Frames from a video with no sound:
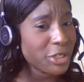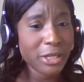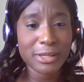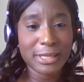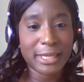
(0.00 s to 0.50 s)
not
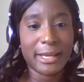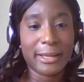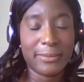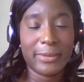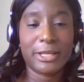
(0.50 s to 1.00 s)
just
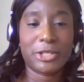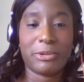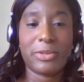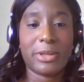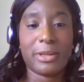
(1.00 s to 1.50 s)

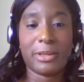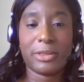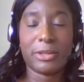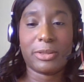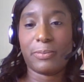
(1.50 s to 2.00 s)
during
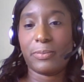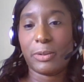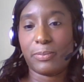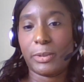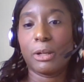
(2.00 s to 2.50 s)
the
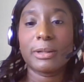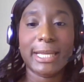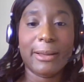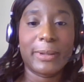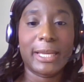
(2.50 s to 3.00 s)

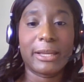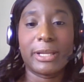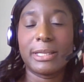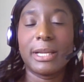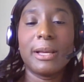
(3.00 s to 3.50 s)
lockdown
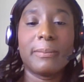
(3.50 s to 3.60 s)
period,